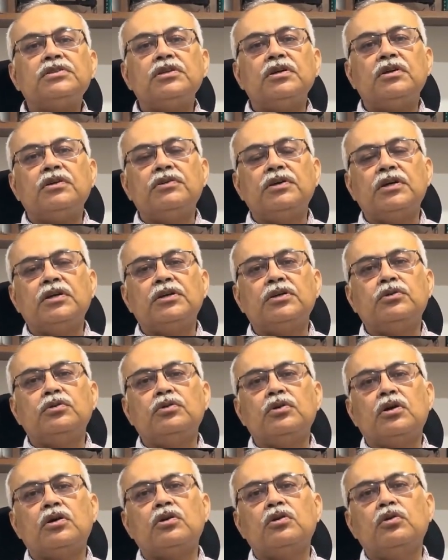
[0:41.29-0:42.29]
really do
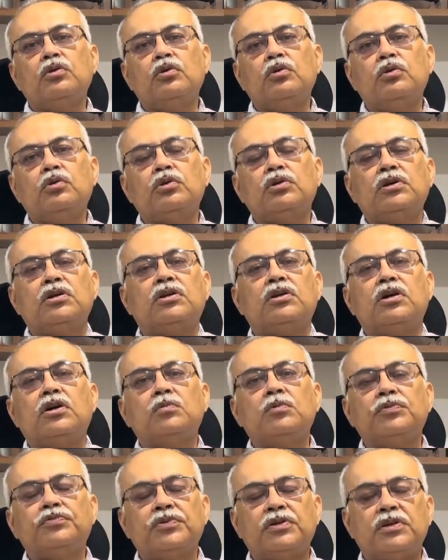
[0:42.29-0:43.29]
not know the term
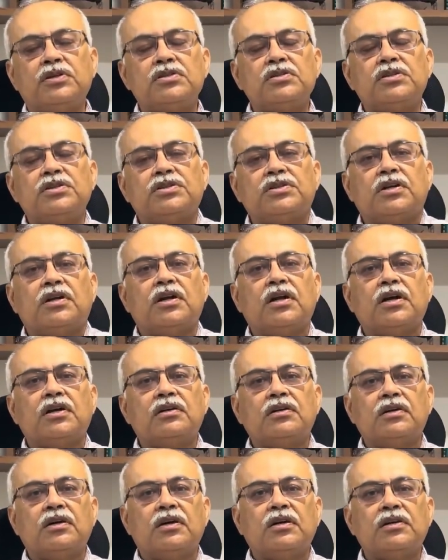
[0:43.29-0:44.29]
of interstitial
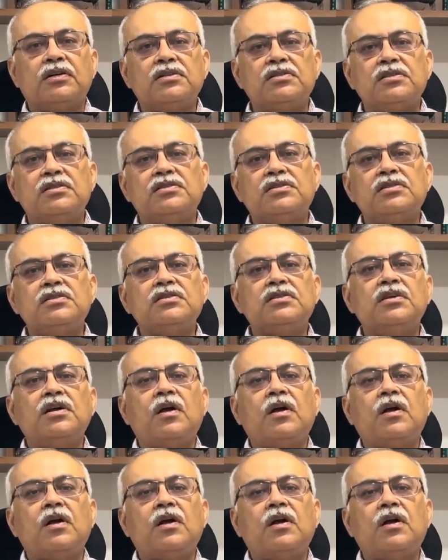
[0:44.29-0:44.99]
lung diseases,